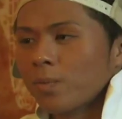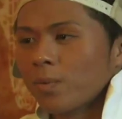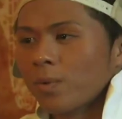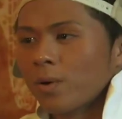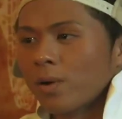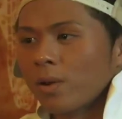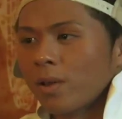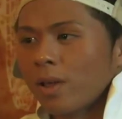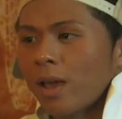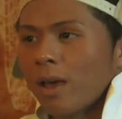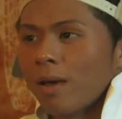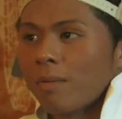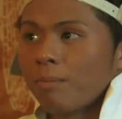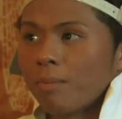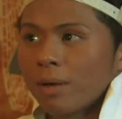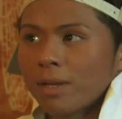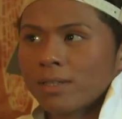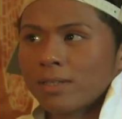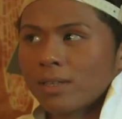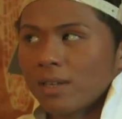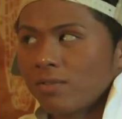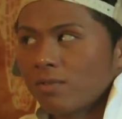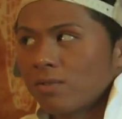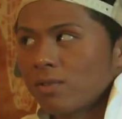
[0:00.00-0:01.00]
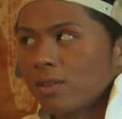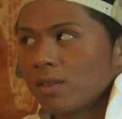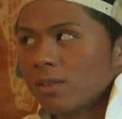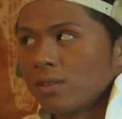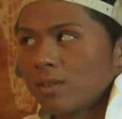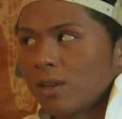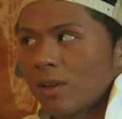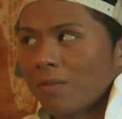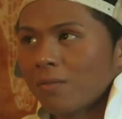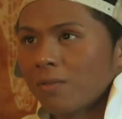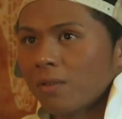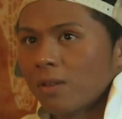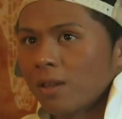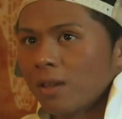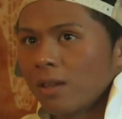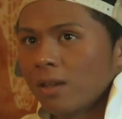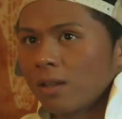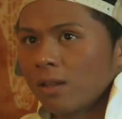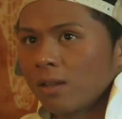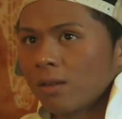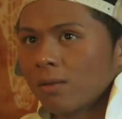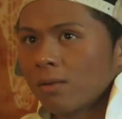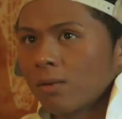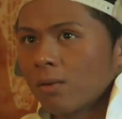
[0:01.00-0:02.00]
where, yeah, my safety is definitely
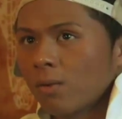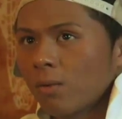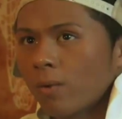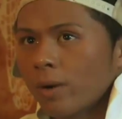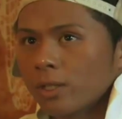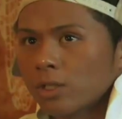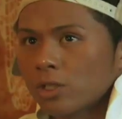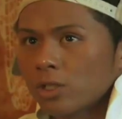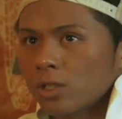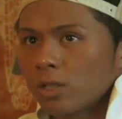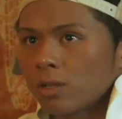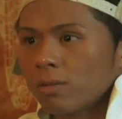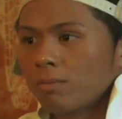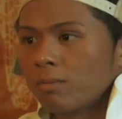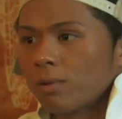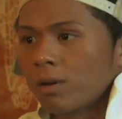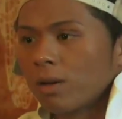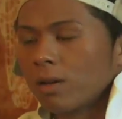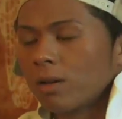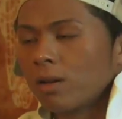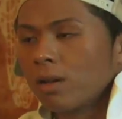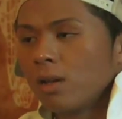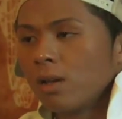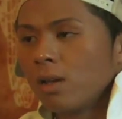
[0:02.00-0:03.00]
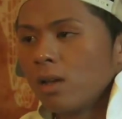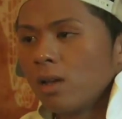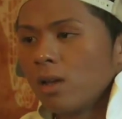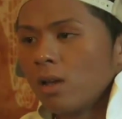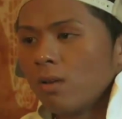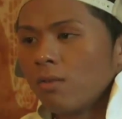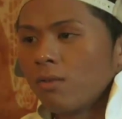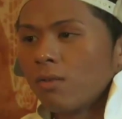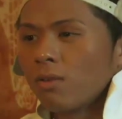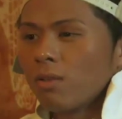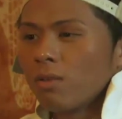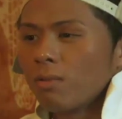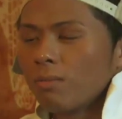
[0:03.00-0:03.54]
in question, but for the